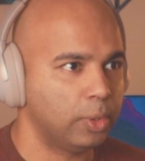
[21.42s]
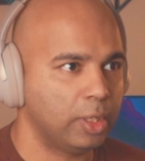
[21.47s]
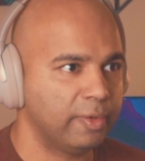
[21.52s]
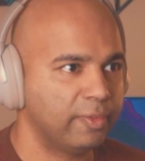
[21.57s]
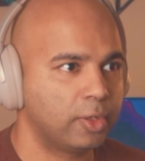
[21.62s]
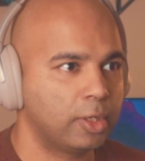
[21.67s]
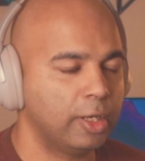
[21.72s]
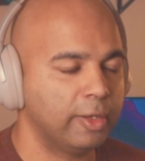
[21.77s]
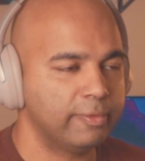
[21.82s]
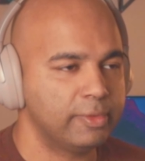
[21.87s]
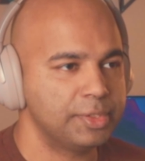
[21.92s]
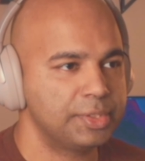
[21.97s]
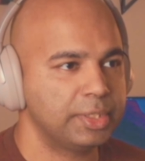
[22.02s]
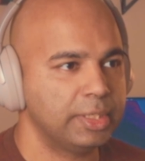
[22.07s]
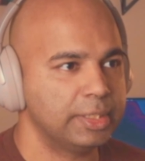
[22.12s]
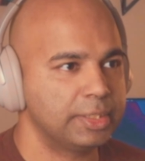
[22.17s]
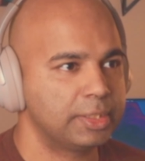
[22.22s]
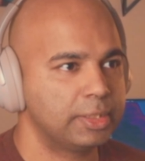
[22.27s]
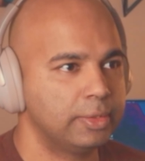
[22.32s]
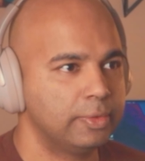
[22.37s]
whatever
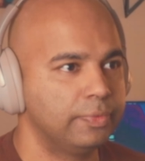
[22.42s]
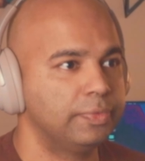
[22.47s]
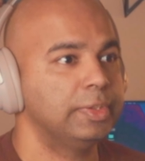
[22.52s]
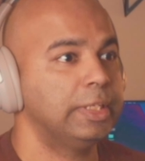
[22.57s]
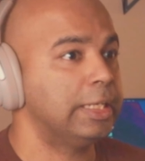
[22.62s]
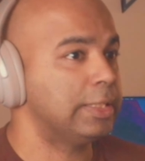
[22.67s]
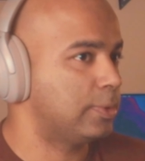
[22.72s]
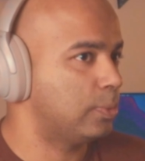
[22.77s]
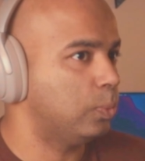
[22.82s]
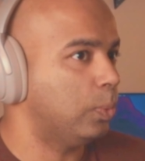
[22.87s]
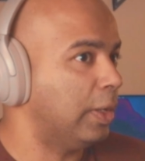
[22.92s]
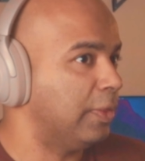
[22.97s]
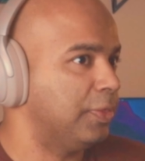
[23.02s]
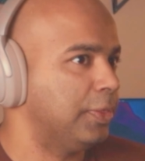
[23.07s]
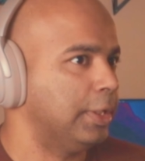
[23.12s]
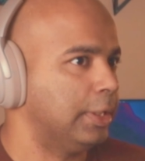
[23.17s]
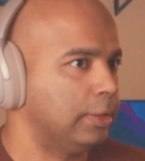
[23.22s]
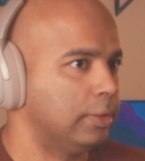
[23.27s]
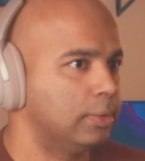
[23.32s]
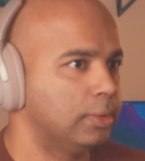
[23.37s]
conversation, that's one
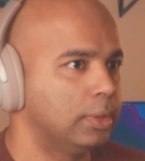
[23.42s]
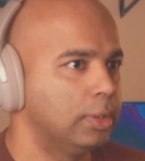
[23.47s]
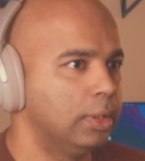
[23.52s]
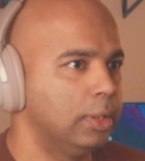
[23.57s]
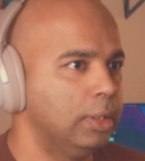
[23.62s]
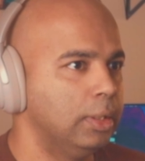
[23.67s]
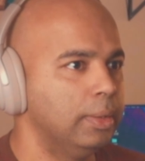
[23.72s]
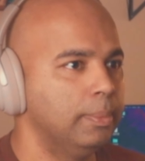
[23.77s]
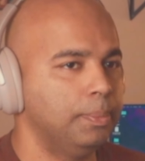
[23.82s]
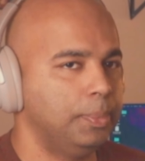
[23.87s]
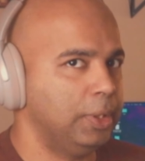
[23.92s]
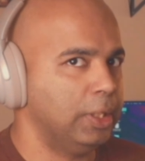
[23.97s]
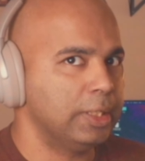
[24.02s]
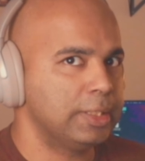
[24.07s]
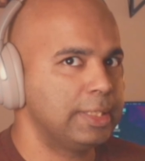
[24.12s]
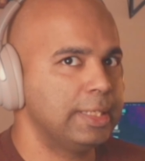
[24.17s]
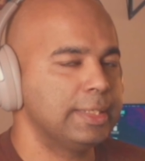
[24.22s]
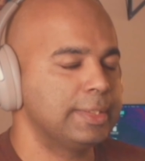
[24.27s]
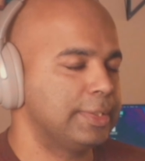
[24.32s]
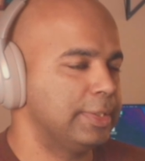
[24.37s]
thing.
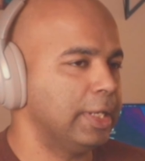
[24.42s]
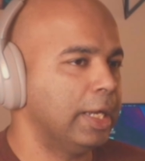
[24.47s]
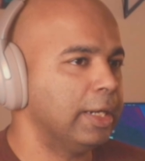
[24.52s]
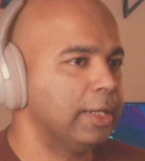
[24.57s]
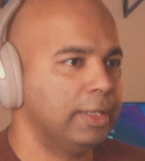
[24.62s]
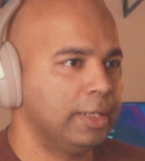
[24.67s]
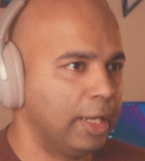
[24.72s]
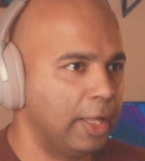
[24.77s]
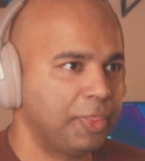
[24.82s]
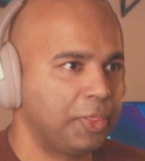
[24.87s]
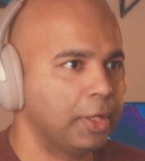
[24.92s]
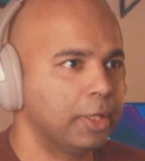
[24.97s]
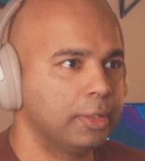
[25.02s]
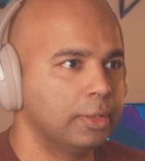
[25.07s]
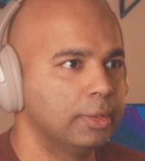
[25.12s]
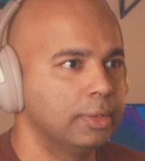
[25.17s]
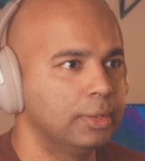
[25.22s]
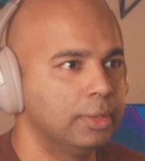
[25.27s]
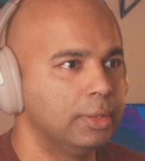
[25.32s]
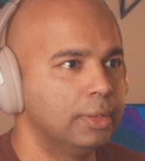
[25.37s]
Beyonce has done
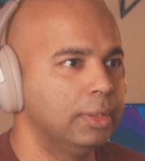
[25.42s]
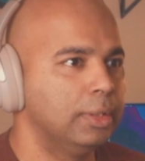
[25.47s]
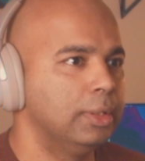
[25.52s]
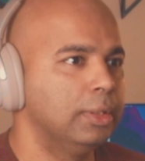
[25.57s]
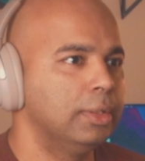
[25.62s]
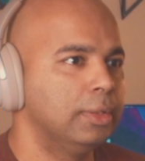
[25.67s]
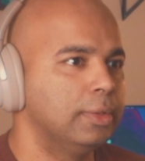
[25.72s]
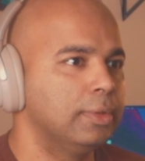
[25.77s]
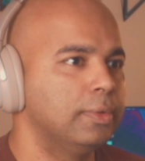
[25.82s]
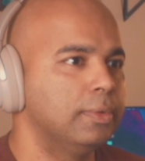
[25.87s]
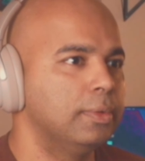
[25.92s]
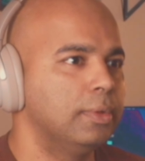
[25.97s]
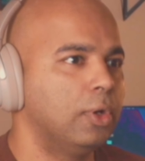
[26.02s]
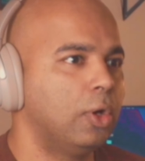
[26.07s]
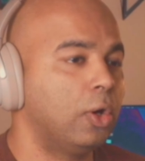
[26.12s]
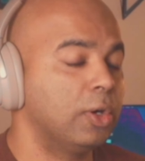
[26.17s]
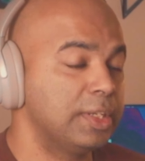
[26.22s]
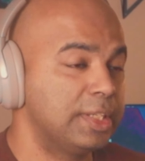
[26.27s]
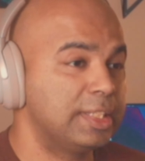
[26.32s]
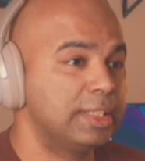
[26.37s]
nothing
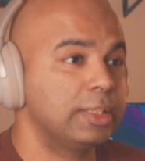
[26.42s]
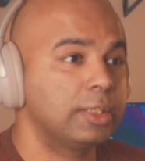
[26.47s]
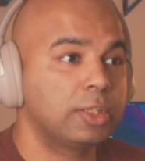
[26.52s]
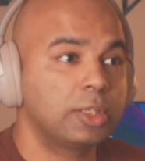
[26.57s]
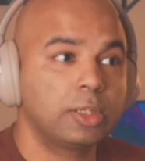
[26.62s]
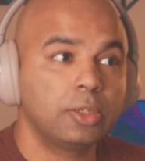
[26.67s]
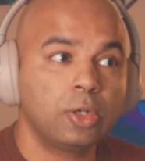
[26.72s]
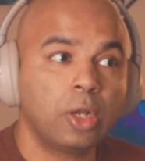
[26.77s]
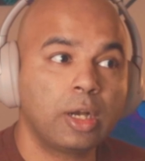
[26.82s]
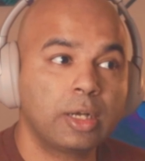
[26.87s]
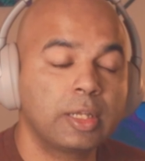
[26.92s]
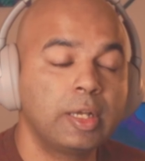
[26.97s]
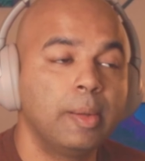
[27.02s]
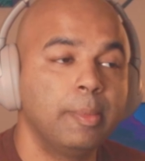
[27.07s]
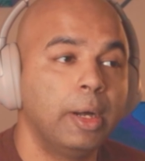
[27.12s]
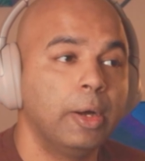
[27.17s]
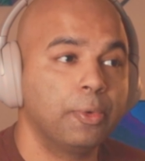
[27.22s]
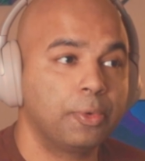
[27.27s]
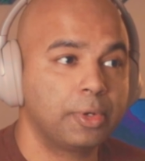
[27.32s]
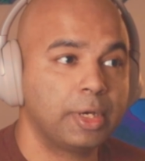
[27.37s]
or not
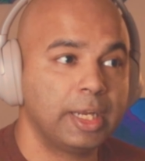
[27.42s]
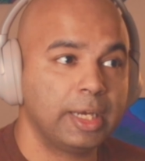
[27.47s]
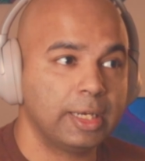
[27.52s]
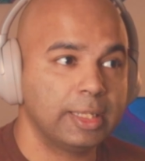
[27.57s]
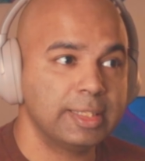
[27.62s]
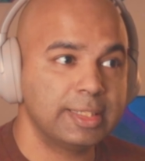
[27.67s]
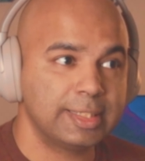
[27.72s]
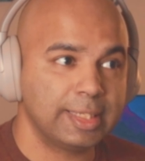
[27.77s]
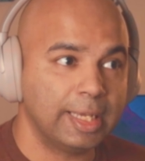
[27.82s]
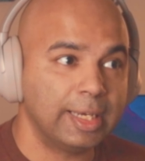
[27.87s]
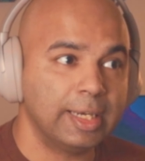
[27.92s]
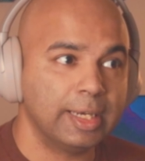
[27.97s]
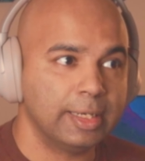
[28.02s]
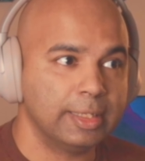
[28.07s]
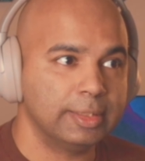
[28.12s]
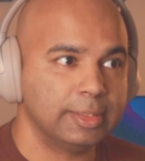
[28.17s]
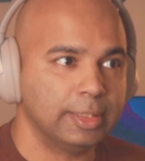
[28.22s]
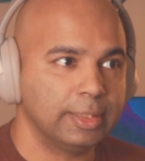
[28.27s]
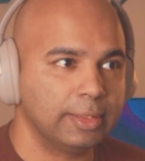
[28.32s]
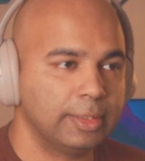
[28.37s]
come outright and said
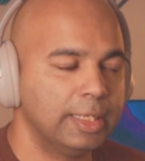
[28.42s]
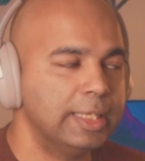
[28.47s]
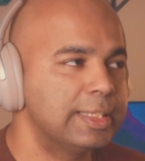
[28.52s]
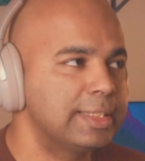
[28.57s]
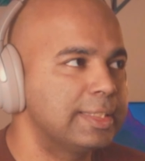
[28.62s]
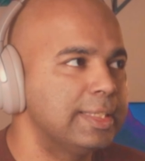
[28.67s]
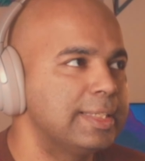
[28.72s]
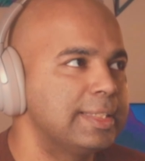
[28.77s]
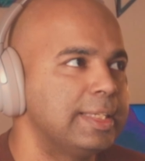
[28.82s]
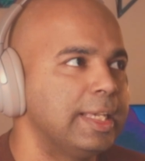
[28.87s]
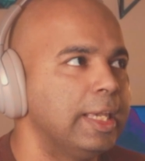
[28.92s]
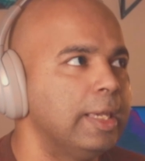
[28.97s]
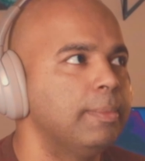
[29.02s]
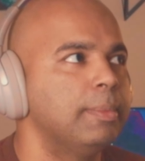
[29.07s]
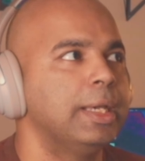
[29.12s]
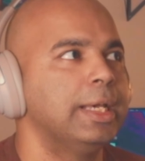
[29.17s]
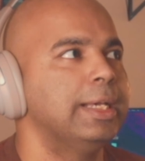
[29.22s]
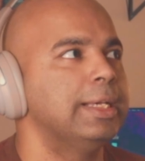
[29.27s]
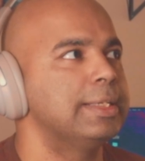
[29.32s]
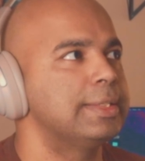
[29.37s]
anything. It's the
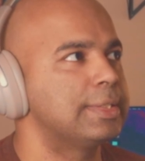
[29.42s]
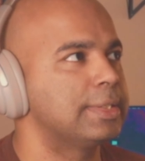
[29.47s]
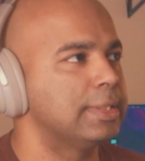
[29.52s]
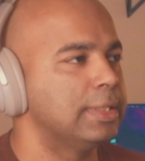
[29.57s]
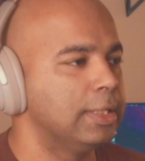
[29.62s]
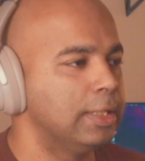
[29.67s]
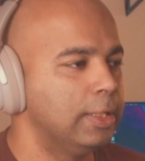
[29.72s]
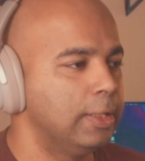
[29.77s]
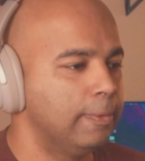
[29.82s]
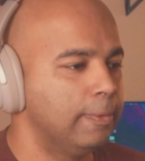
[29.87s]
same as